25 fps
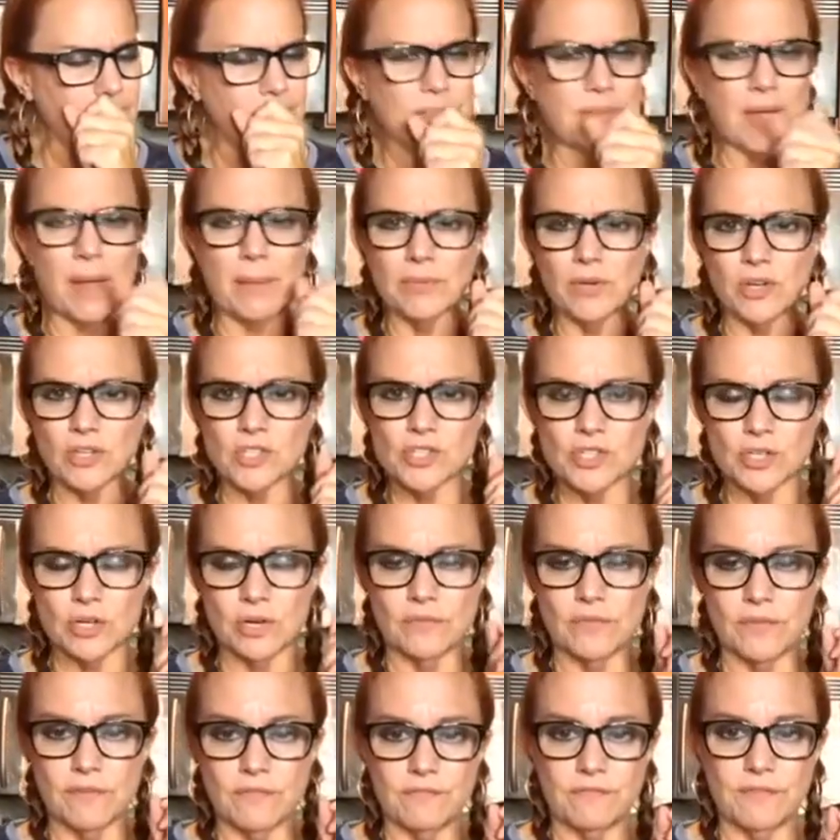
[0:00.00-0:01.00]
I'm not
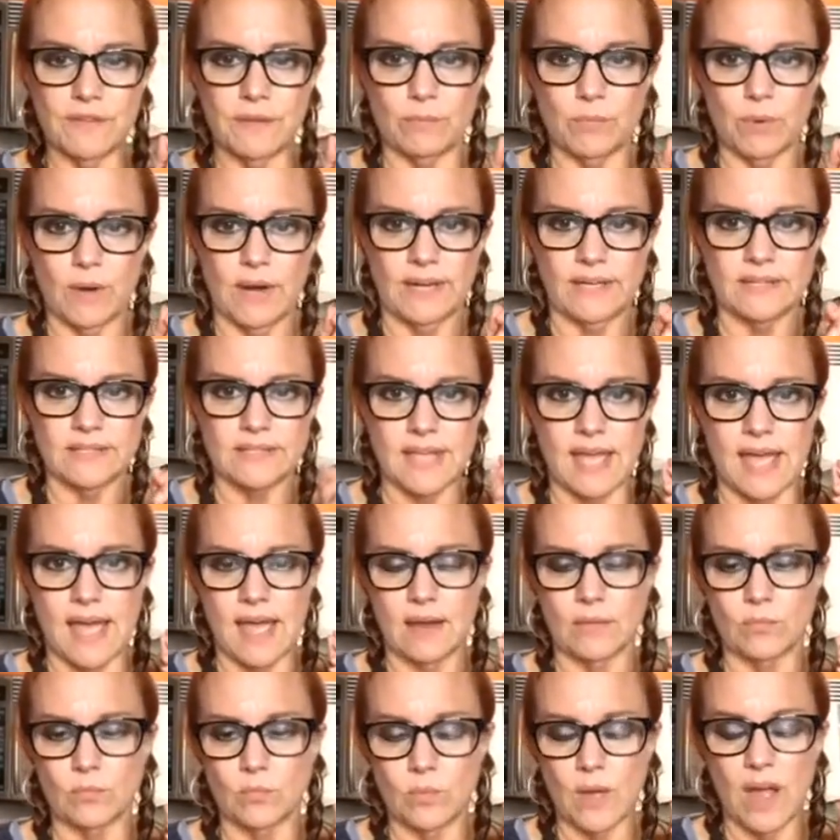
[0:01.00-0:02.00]
sure if the Fit brand is
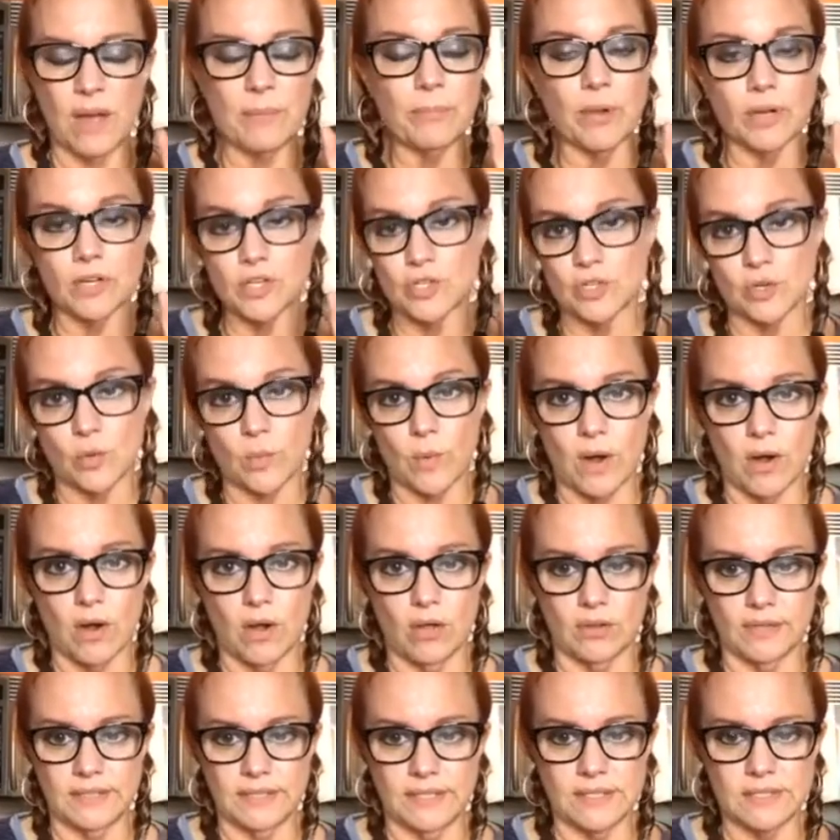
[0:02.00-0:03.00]
at. I'm not sure
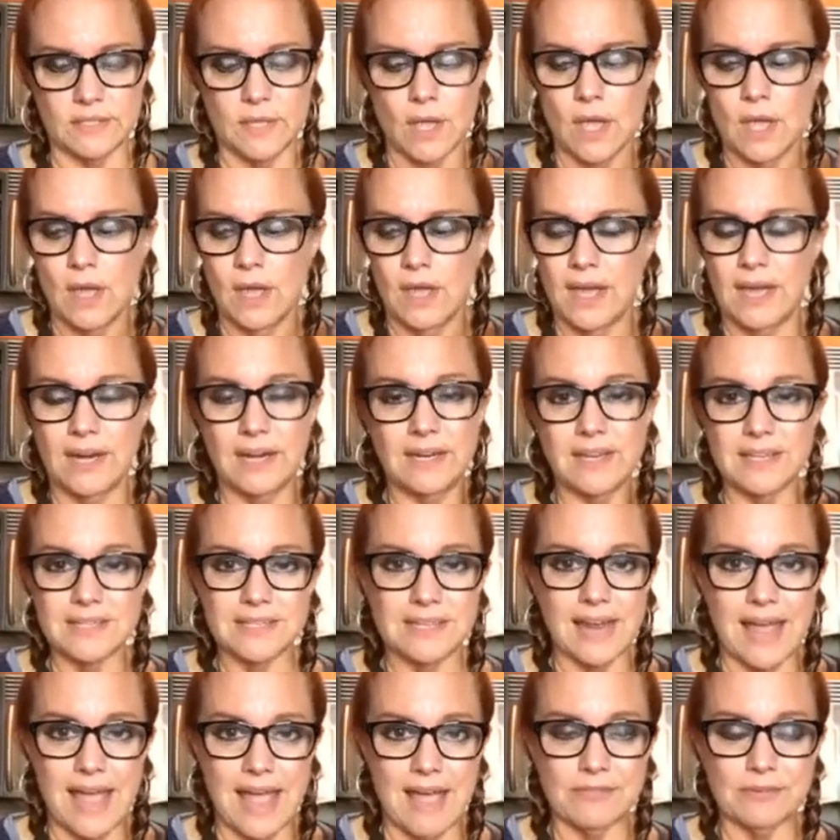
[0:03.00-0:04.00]
where all it is, and it
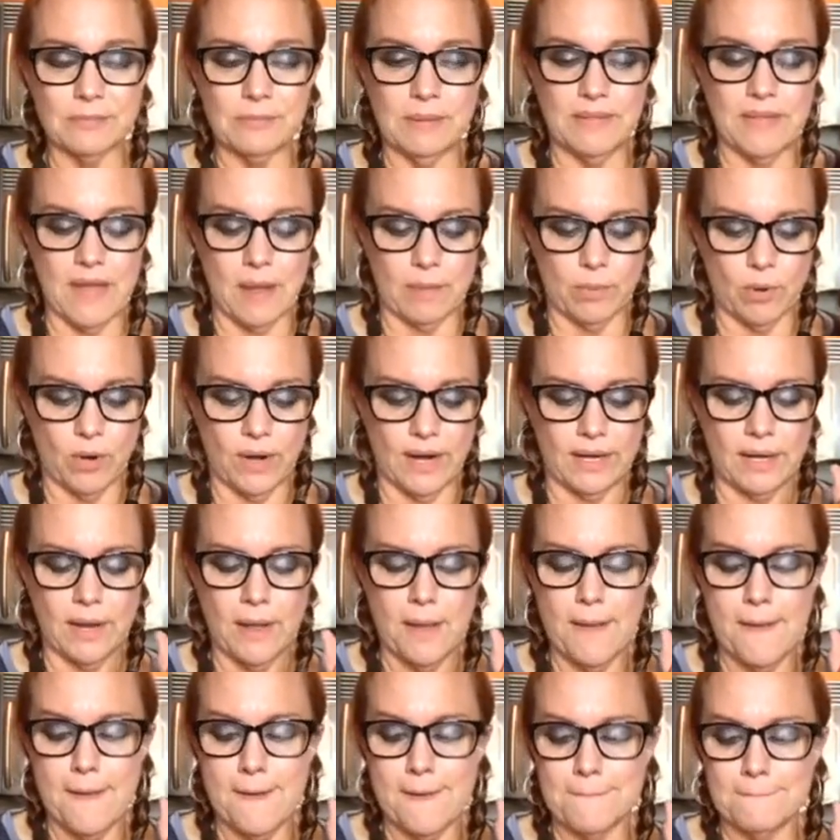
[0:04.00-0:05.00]
doesn't have to be that
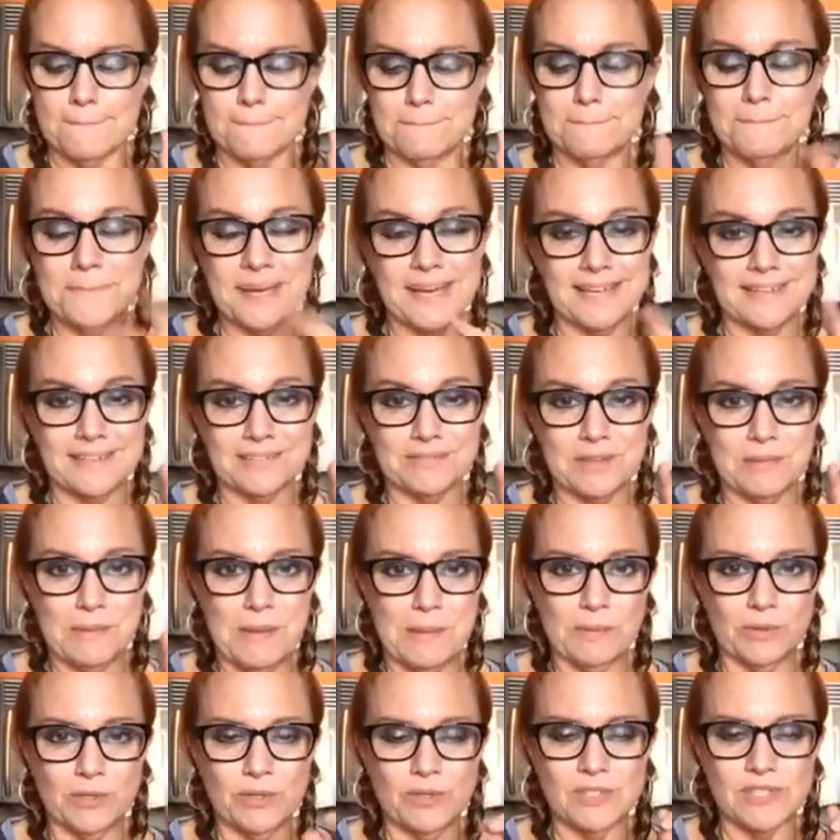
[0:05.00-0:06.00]
brand. But
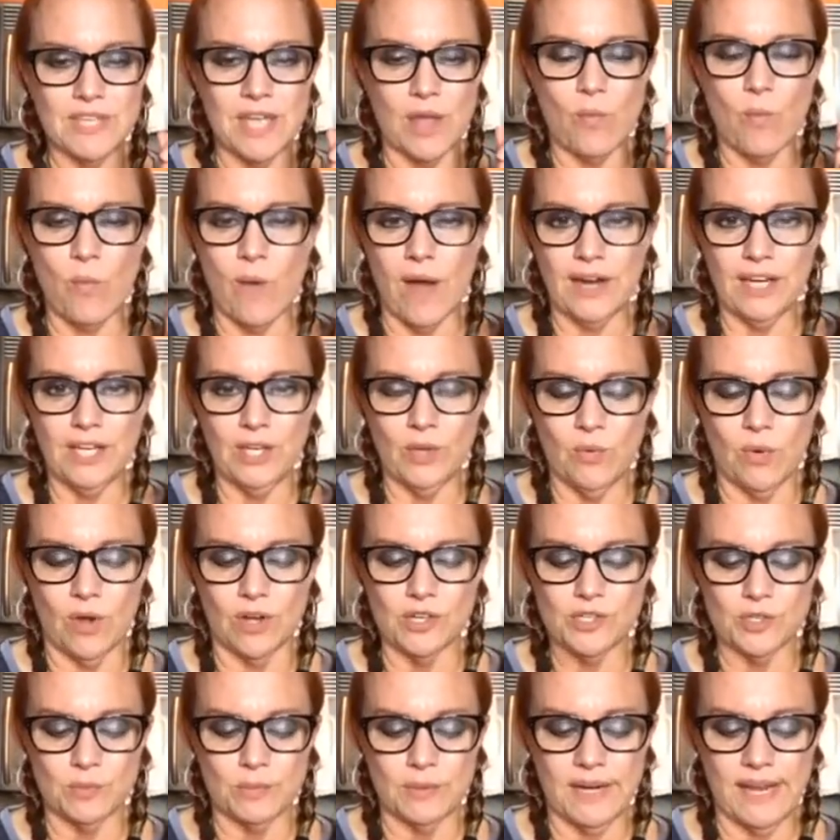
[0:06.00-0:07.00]
the people who say, "Why do you
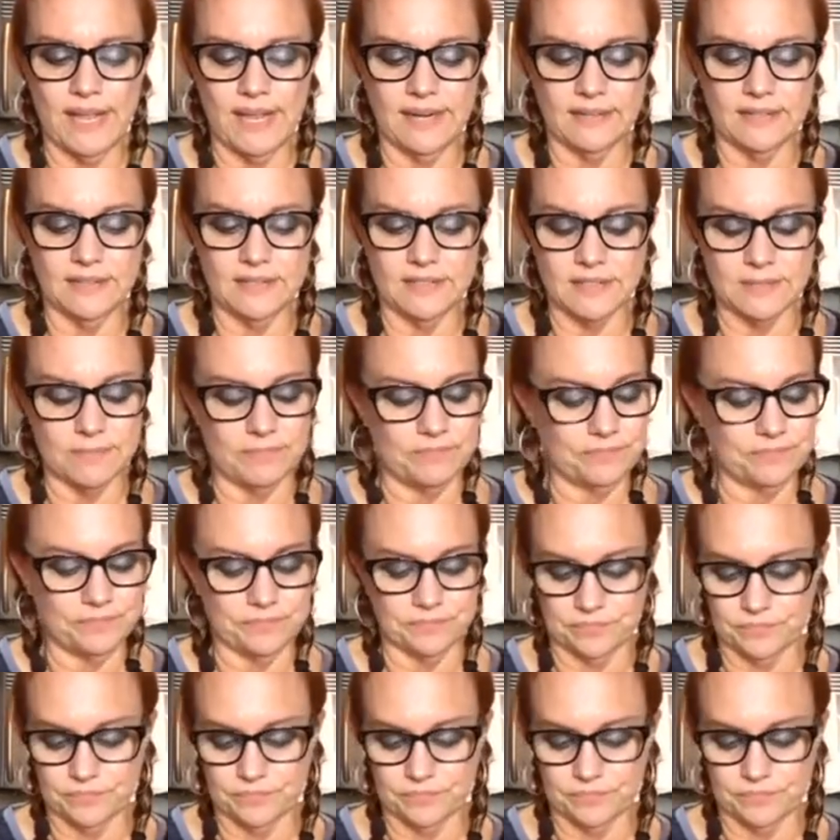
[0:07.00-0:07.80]
wash your bananas?"